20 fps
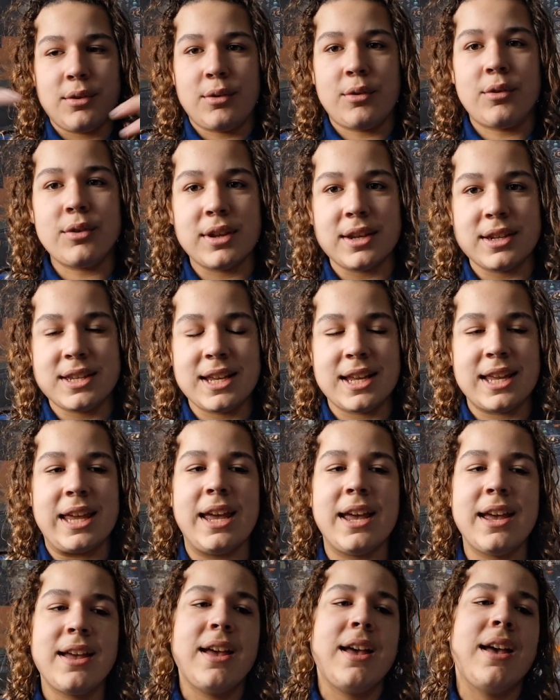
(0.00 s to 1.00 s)
on your
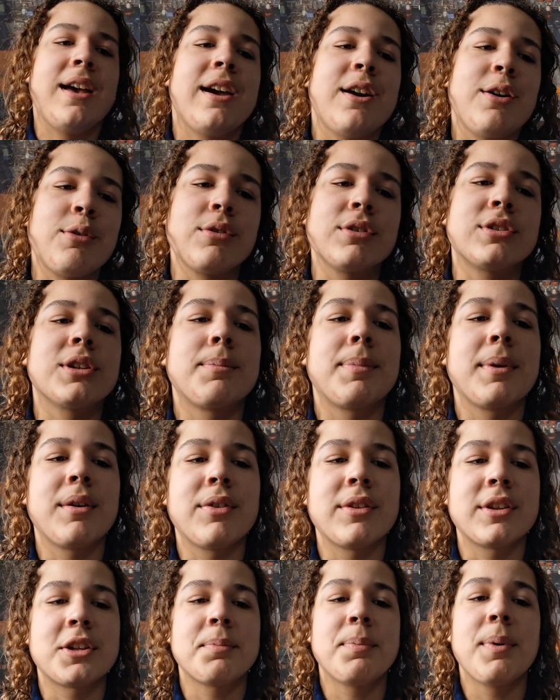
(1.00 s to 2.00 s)
ticket. It'll also be
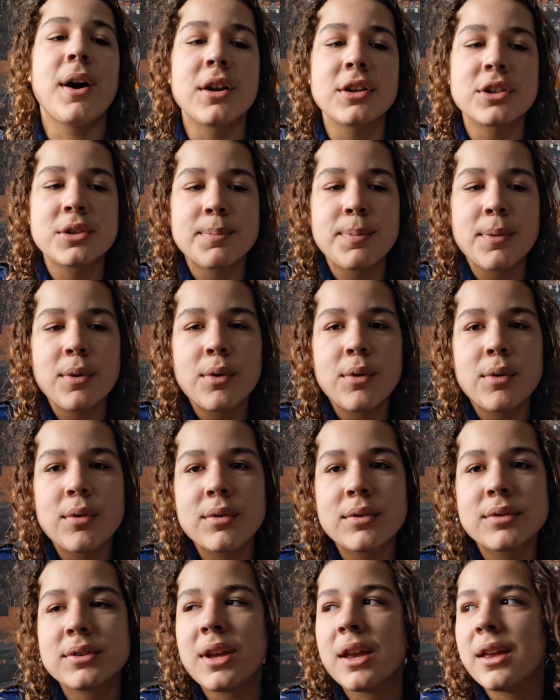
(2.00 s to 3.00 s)
on the departure
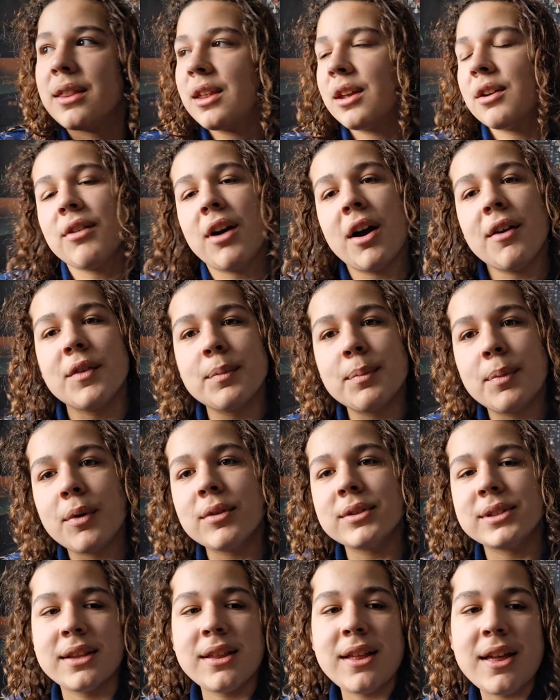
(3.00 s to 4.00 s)
boards, the arrival
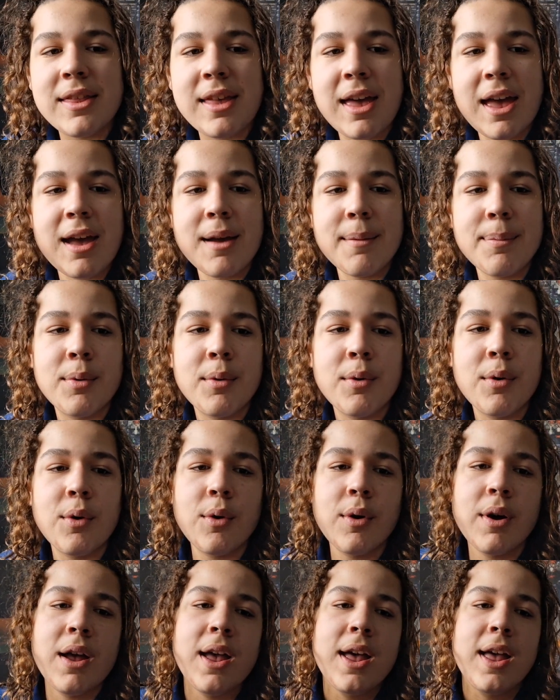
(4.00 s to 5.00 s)
boards at the other
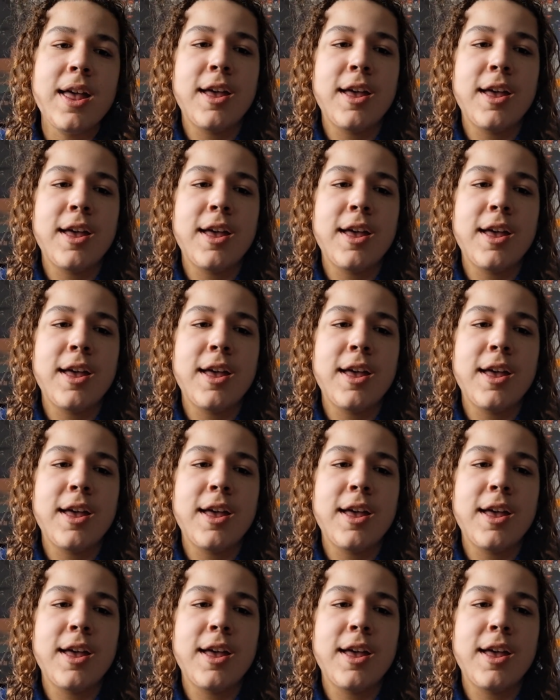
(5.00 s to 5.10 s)
airport.